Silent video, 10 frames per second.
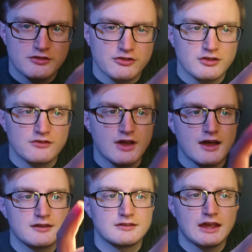So you've
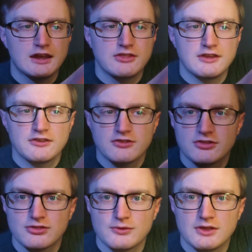got 9 of these,
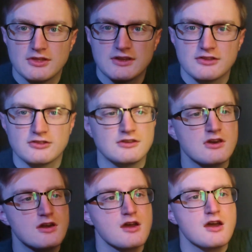3 of these,
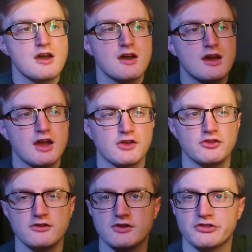and
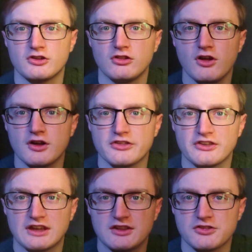then you've got the claws
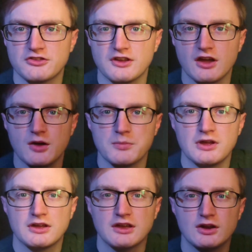that kind of stick up
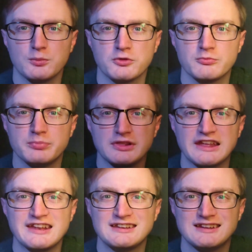and almost
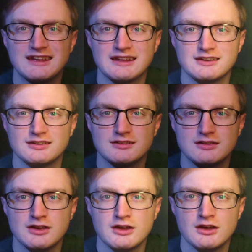blend in
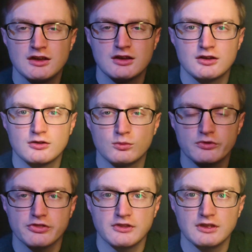
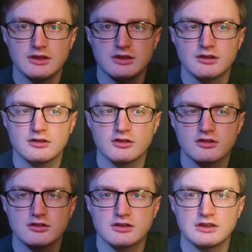with the
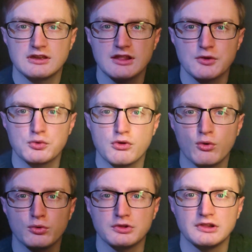yellow
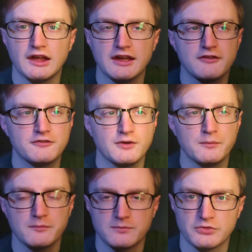gold light
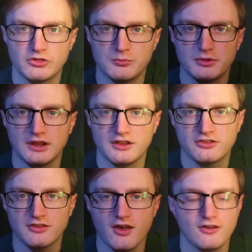from the blade
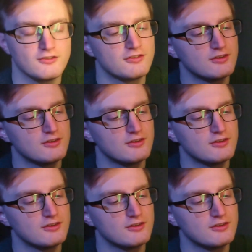itself.